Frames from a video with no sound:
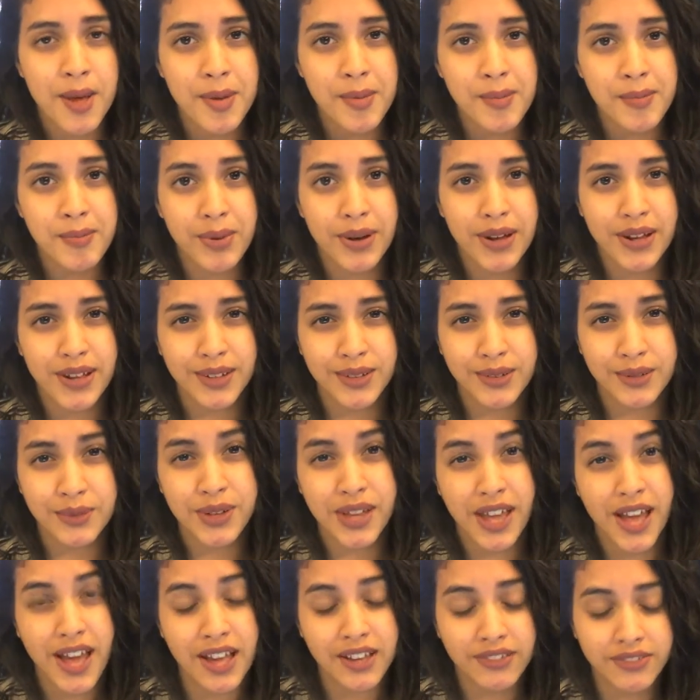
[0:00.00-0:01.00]
But we
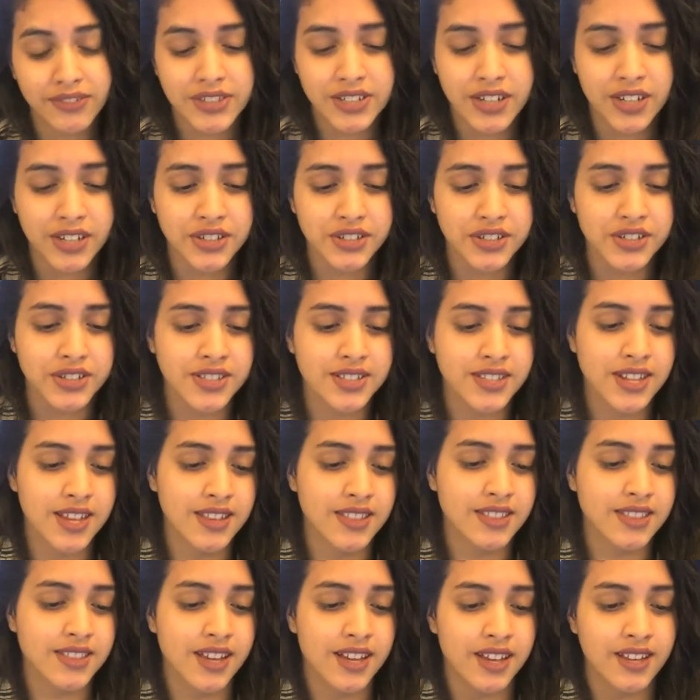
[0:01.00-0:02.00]
have to
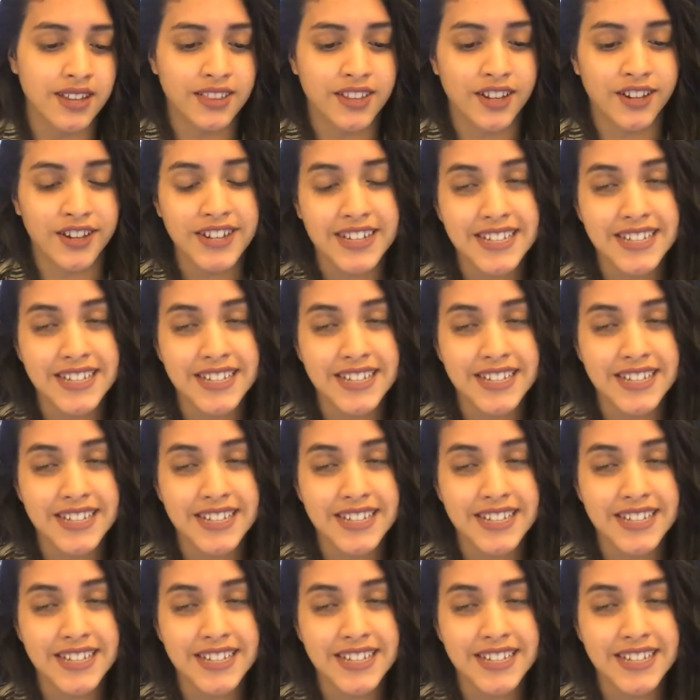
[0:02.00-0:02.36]
understand that there